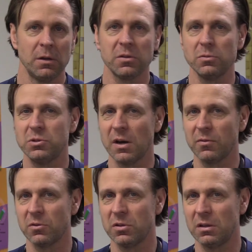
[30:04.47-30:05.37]
And so
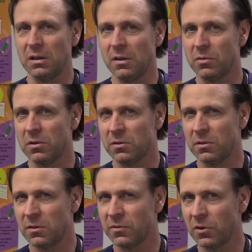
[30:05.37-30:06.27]
Jefferson gives us
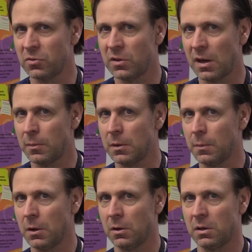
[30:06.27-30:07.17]
this first time in
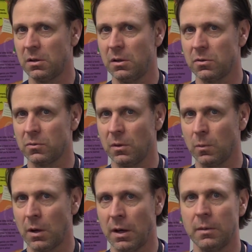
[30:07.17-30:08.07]
American history,
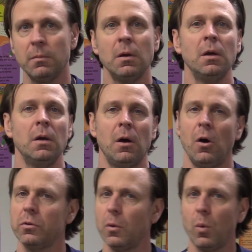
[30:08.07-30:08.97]
right?
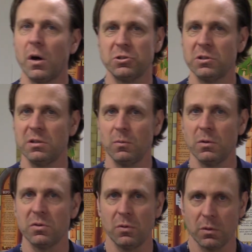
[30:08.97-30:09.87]
Although Washington
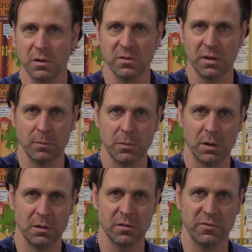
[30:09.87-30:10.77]
was doing the same
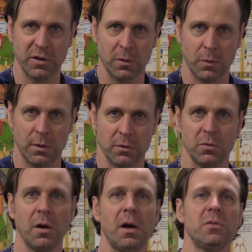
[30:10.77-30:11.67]
thing in his farewell
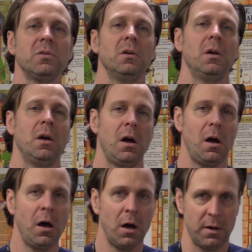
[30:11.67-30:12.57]
address,
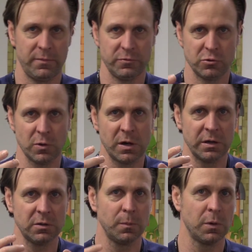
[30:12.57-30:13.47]
of
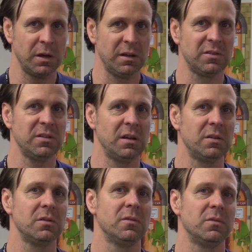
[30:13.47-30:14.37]
trying to bring a
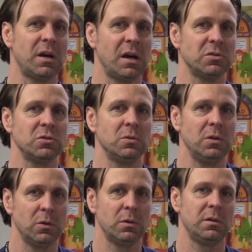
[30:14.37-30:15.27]
sense of national
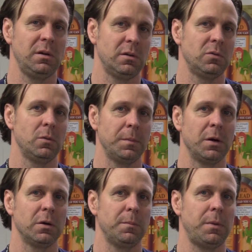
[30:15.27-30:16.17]
unity into
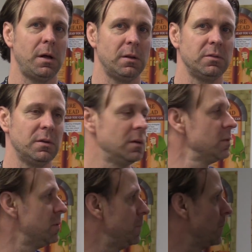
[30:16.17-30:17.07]
American politics,